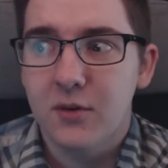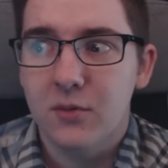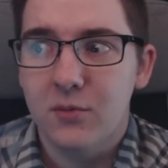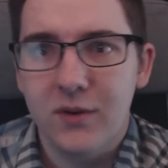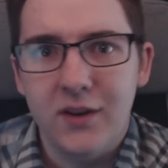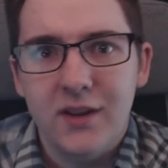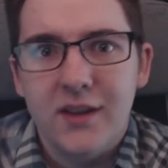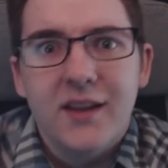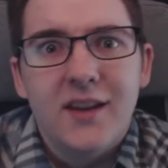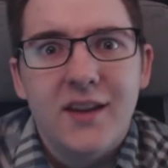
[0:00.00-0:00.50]

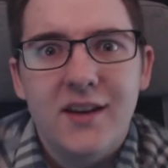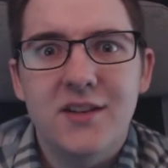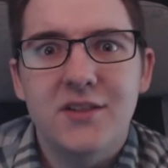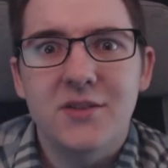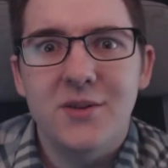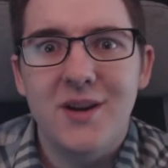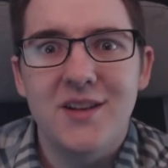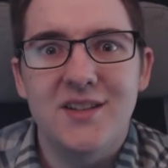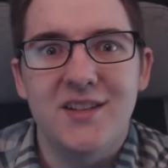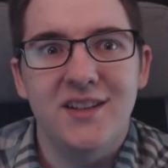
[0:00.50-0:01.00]
Really, it is
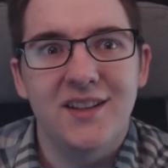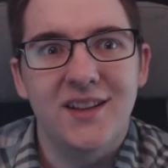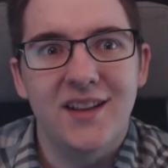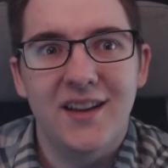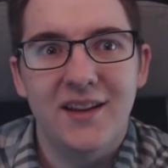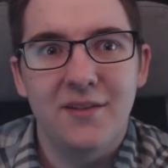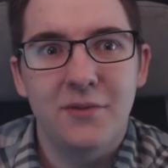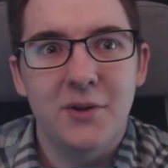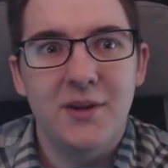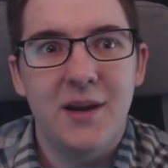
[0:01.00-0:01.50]
crazy.
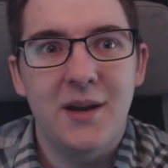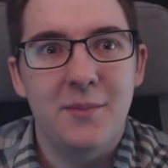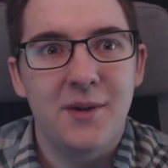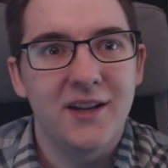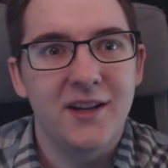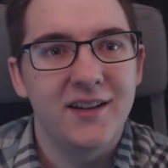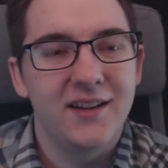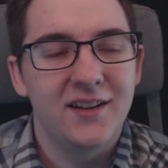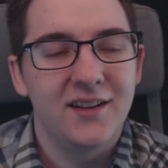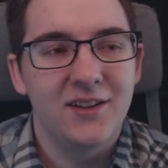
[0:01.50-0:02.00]
Like, every time
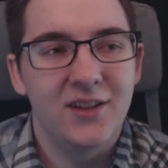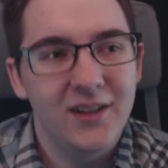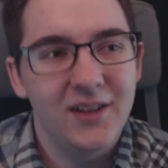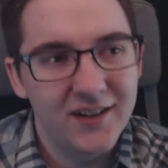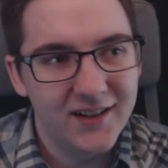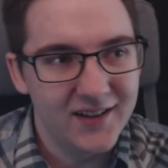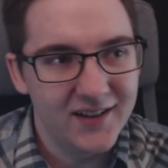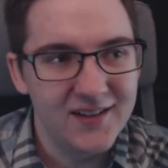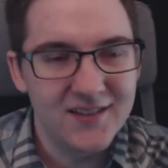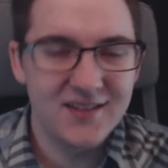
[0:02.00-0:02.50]
I log
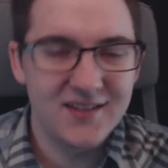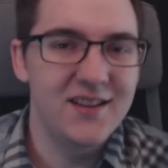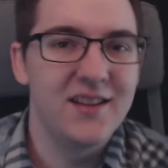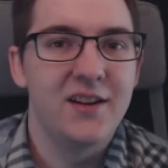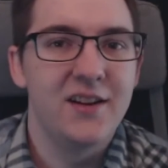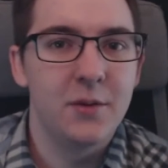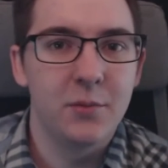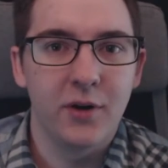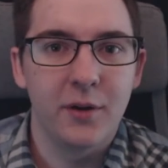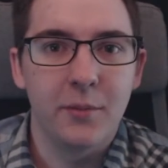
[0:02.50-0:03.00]
in and I see
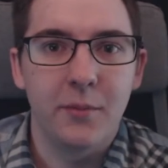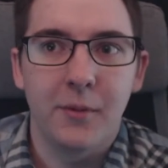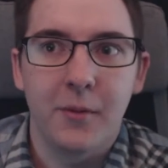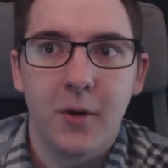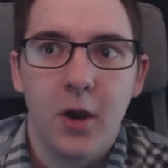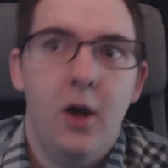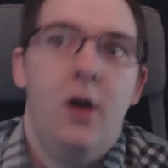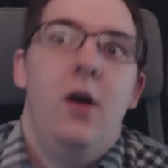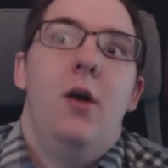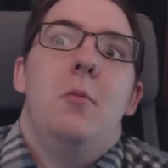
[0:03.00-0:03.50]
that number, and I'm
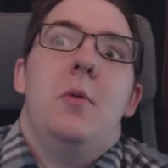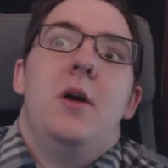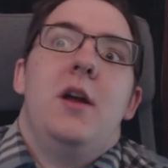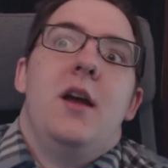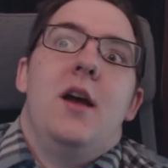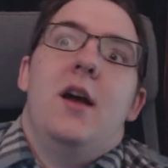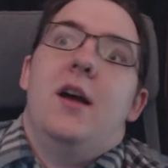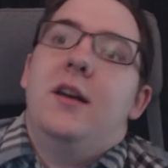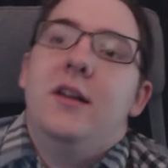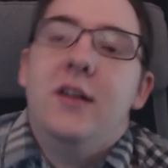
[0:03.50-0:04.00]
like, oh my
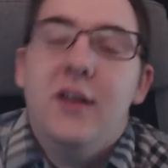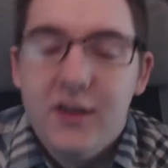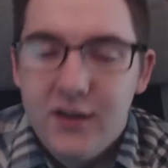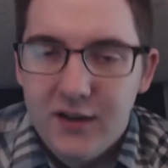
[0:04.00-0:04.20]
god.